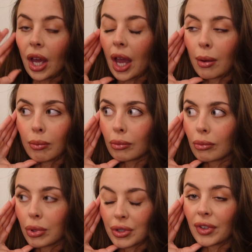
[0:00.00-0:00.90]
um,
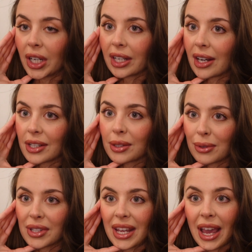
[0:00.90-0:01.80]
was really nice
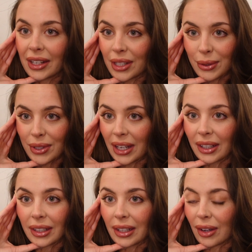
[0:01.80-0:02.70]
towards the end it was like
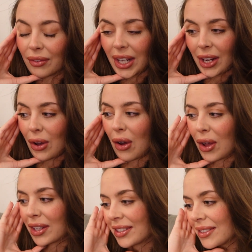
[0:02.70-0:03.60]
lovely and
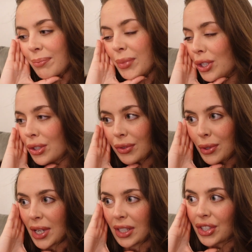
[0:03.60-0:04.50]
hot and beautiful
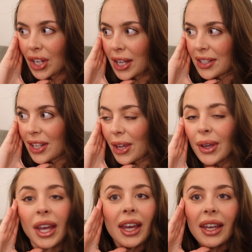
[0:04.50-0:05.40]
sunshine so
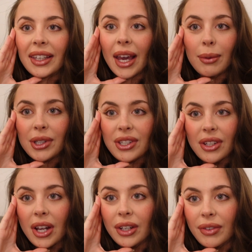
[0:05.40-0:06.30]
yeah we just
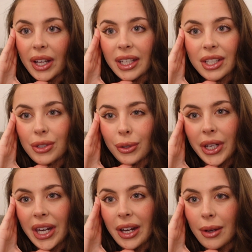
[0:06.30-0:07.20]
kind of like
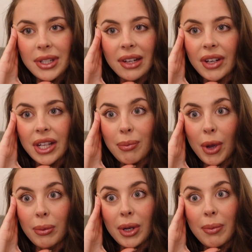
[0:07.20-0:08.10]
enjoyed it and I was living in the
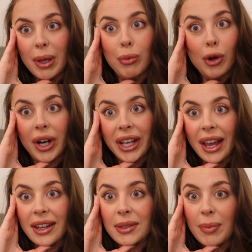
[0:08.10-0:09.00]
moment a bit more I
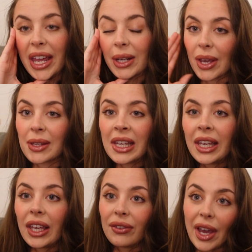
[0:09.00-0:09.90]
guess but anyway
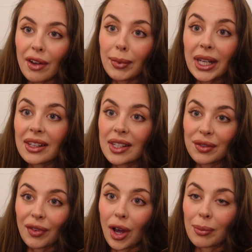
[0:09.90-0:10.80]
if you have made it this
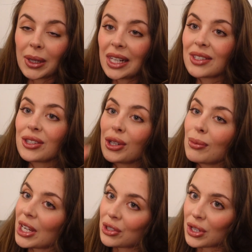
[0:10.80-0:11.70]
far please do
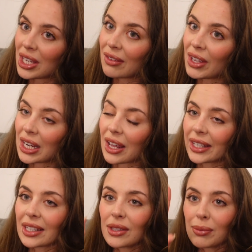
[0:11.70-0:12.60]
make sure you give it a
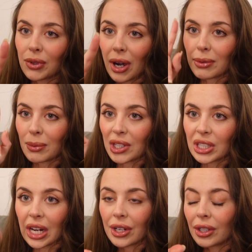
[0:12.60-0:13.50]
like and subscribe to my
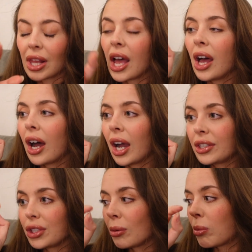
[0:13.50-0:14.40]
channel I
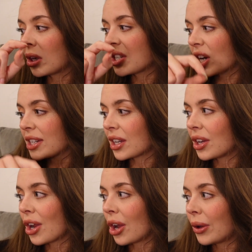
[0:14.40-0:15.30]
do apologize I
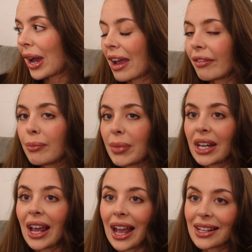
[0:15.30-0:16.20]
know I haven't
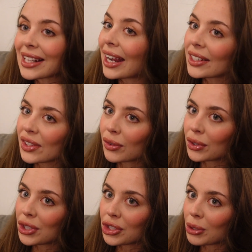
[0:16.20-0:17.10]
been as active
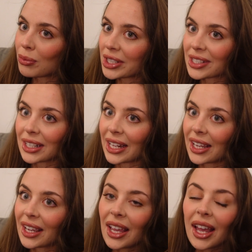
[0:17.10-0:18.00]
on YouTube
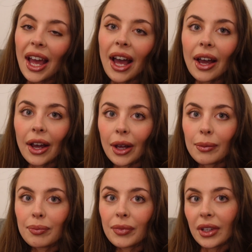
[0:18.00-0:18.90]
recently
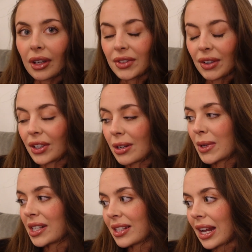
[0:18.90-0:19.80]
um, I've definitely
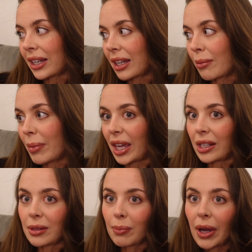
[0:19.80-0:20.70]
been slacking a
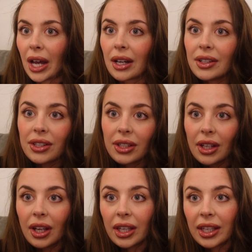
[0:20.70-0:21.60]
bit but
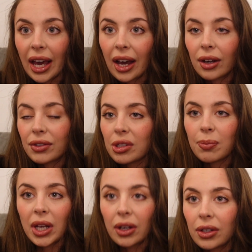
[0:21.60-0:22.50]
yeah, I've just
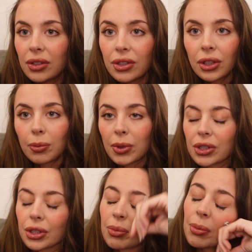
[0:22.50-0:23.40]
been super,
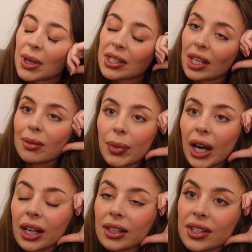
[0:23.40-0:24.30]
super busy,
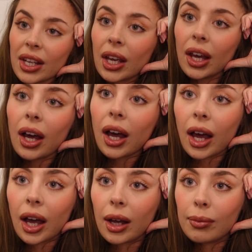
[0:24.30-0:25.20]
but
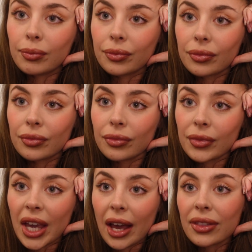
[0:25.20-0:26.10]
um,
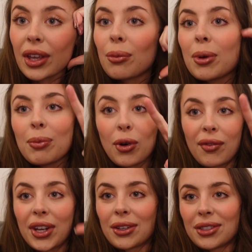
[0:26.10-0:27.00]
yeah, there'll be more
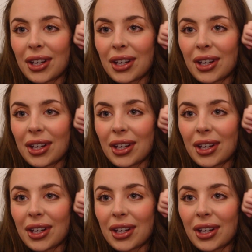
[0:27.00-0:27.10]
videos